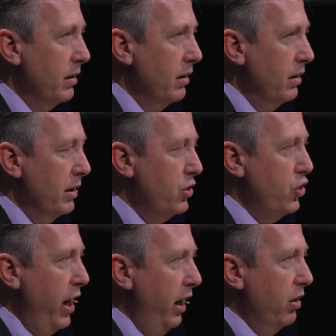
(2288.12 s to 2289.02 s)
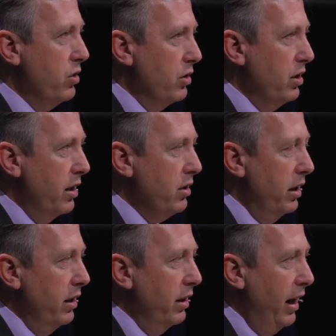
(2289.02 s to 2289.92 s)
This challenges, doesn't
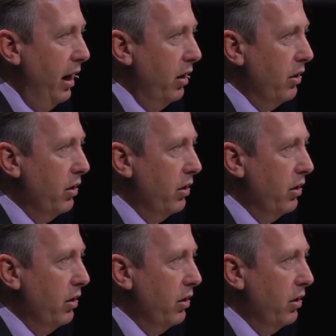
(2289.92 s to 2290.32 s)
it, our